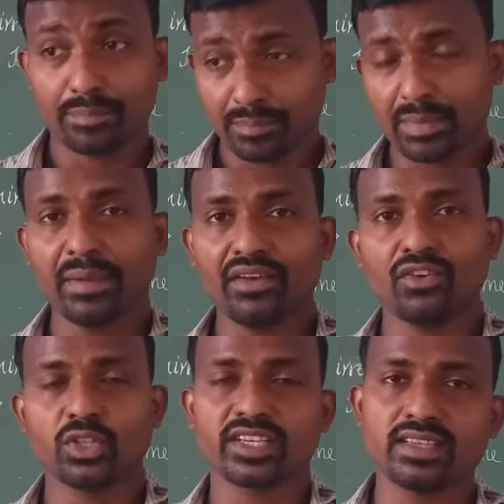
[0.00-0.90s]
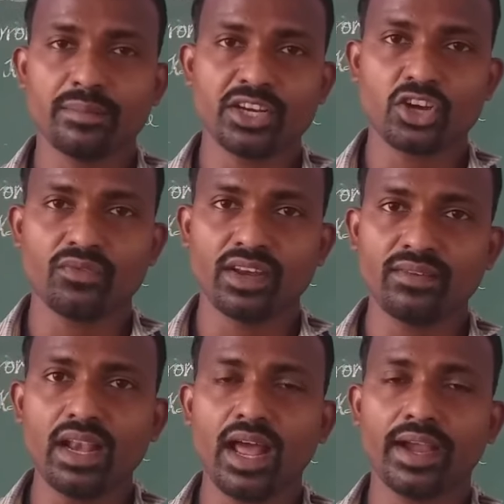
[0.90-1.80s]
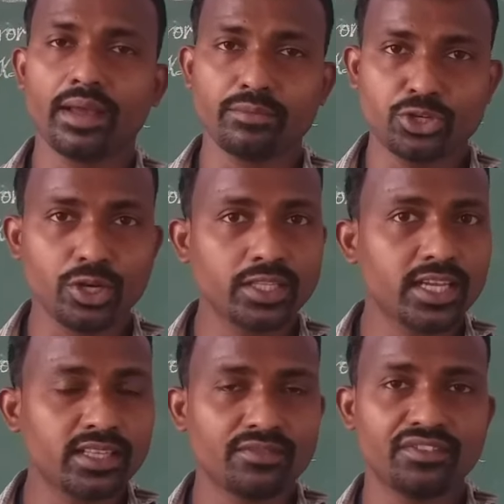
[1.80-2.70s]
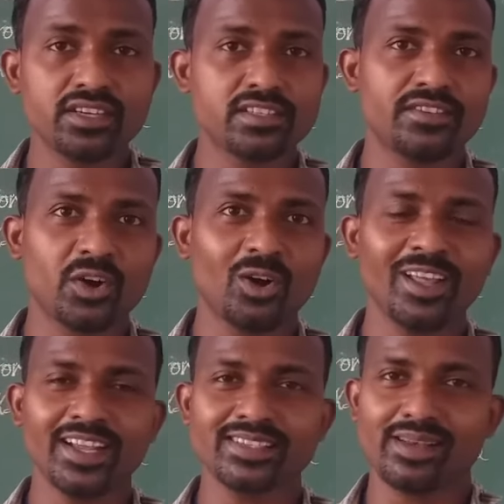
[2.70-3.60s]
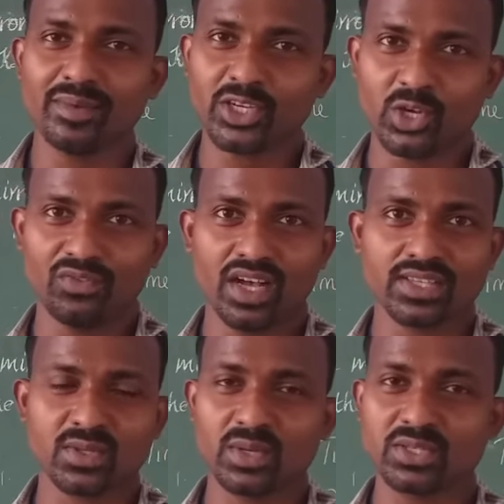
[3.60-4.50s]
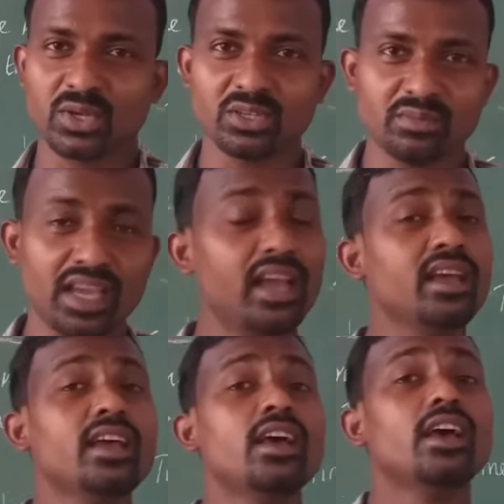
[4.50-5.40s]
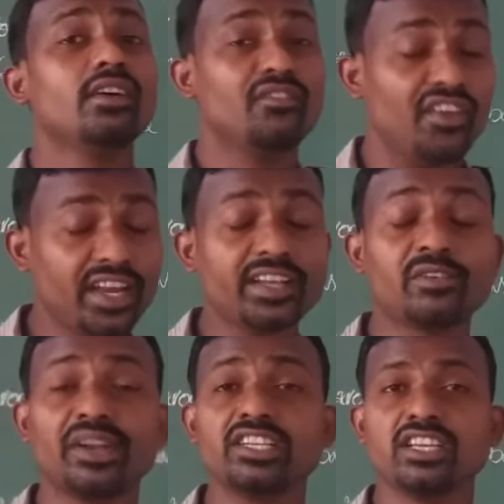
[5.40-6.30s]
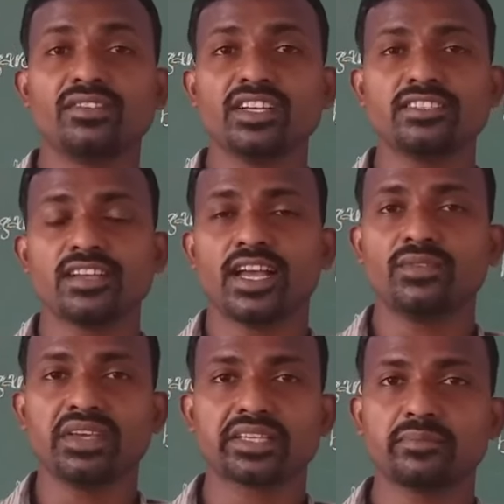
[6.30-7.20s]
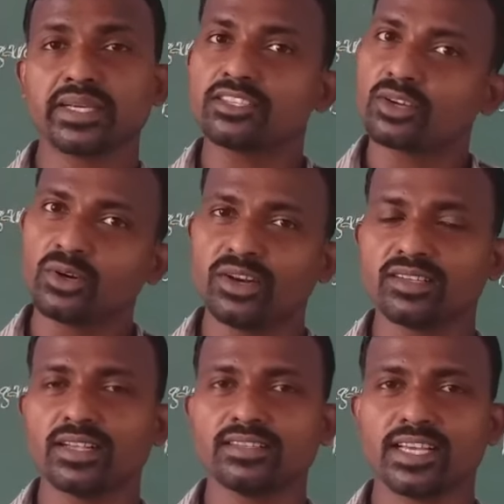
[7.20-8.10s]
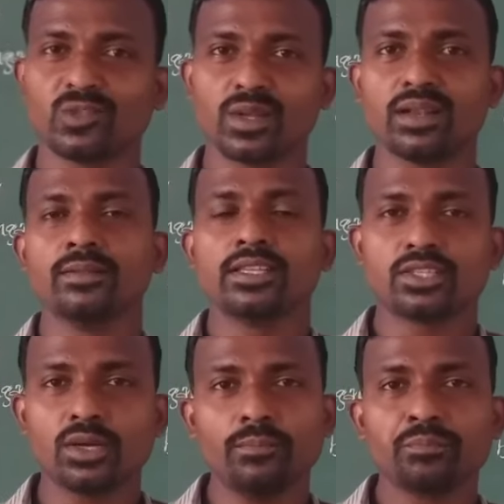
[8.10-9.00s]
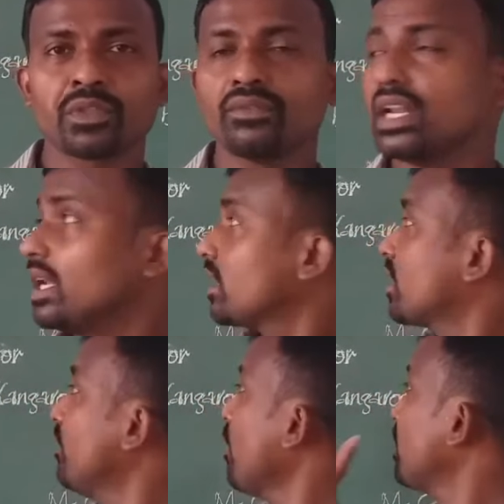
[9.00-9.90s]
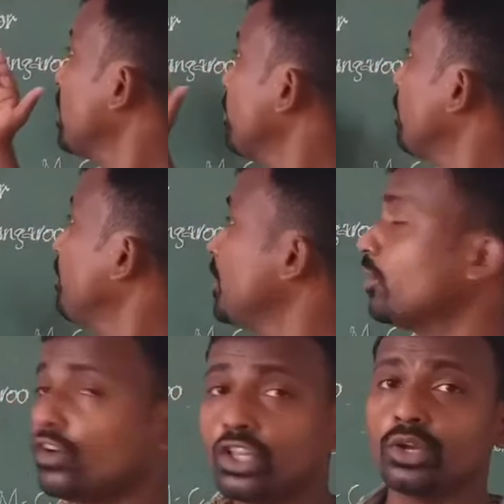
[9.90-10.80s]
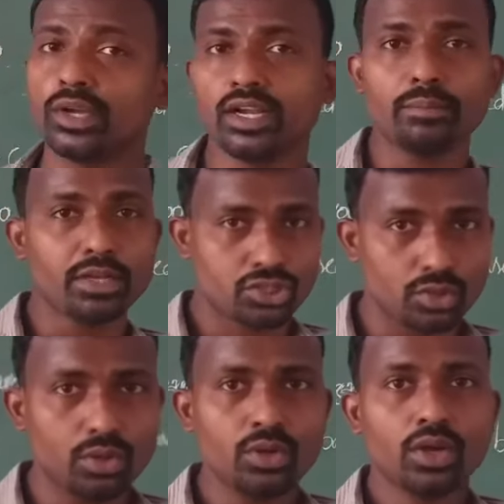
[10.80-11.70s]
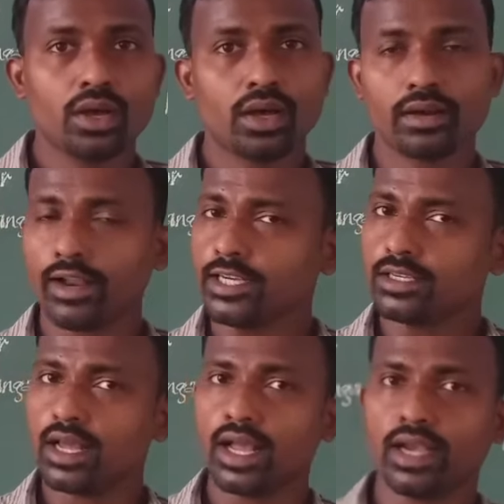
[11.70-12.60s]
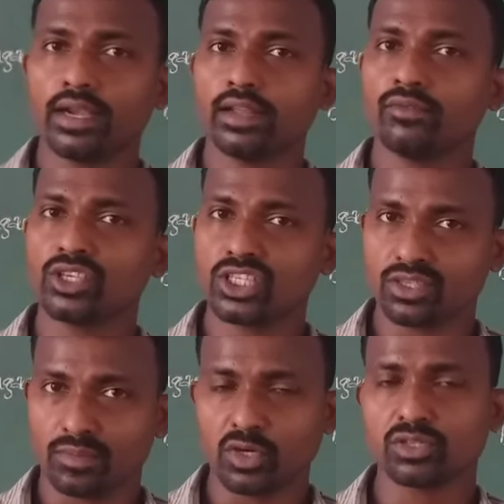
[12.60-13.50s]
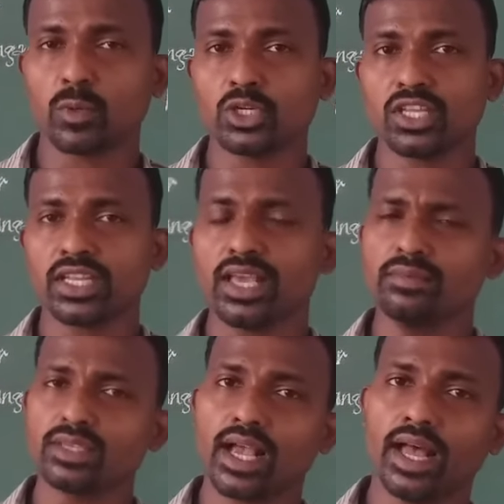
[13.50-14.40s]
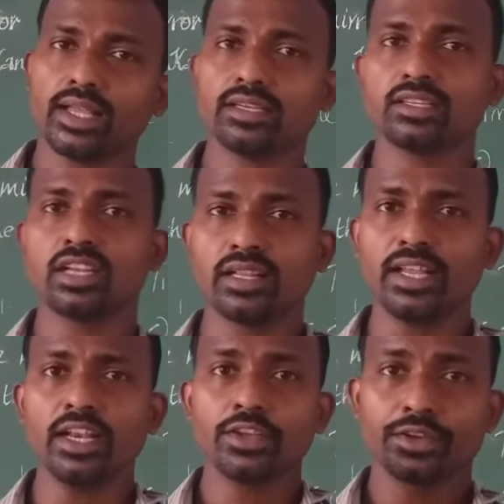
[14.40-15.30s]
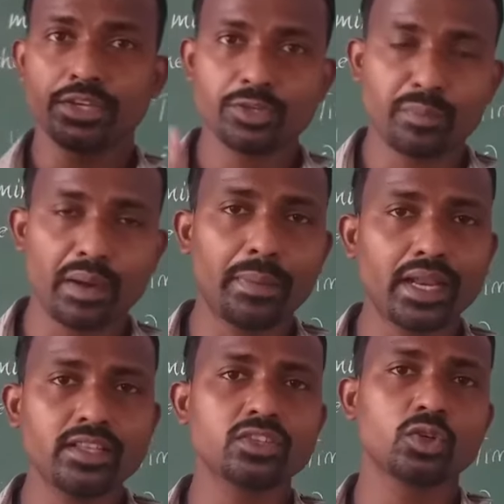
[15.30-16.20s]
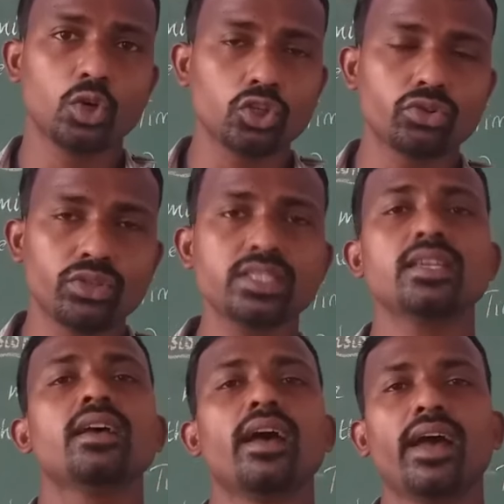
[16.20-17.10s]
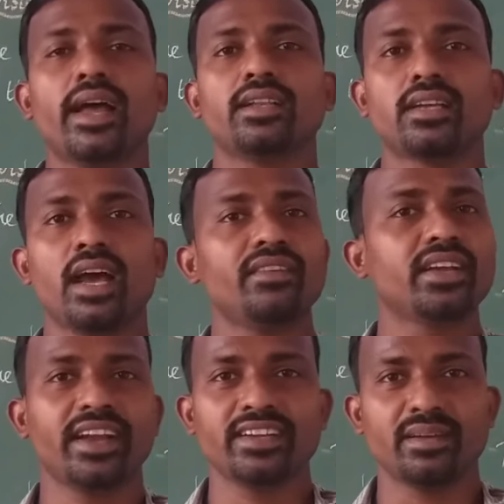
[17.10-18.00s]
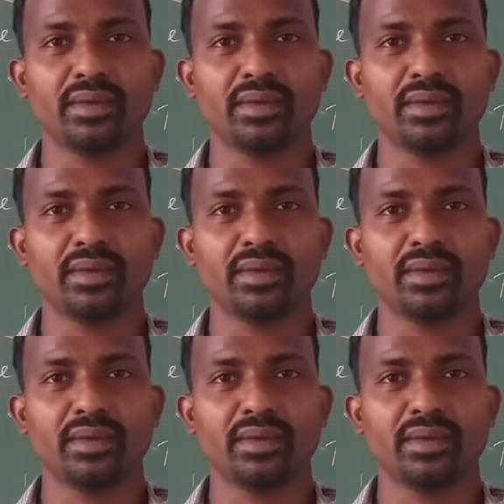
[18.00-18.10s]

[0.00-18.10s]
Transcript: prepare for the examination very well, and I am sure that the first ever online examination of our school is going to be a very great event, and we expect good results as well. So we will come up with another video for the unit number 2, right, and which is words, sports and games. Children, you need to prepare this, go through this, and have a great day.